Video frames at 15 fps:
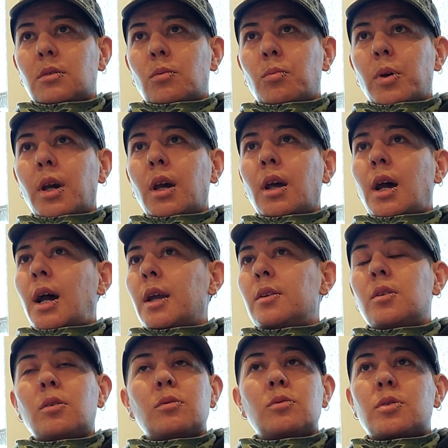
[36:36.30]
But I
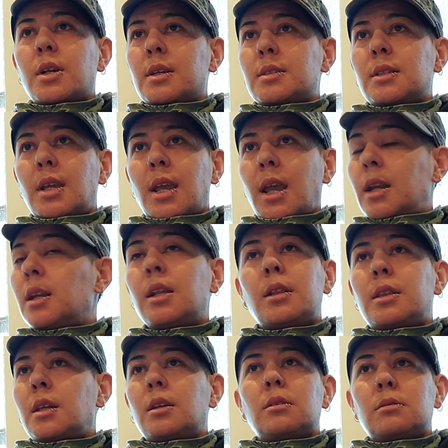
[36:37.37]
don't trust
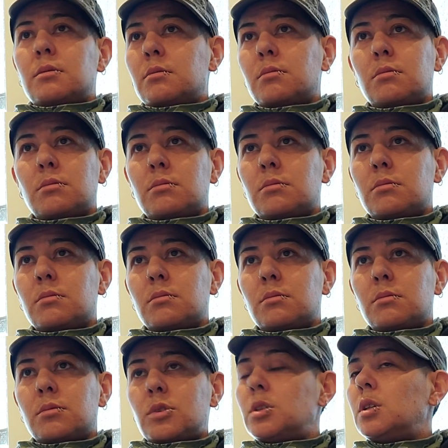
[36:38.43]
anything
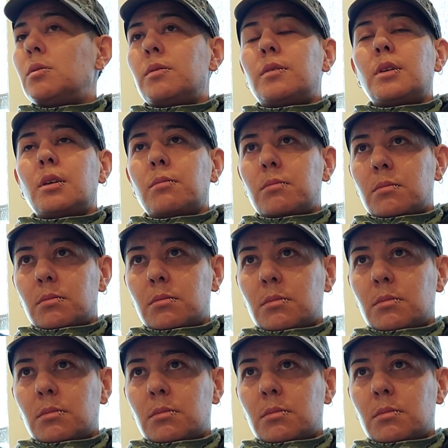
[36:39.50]
to do with them.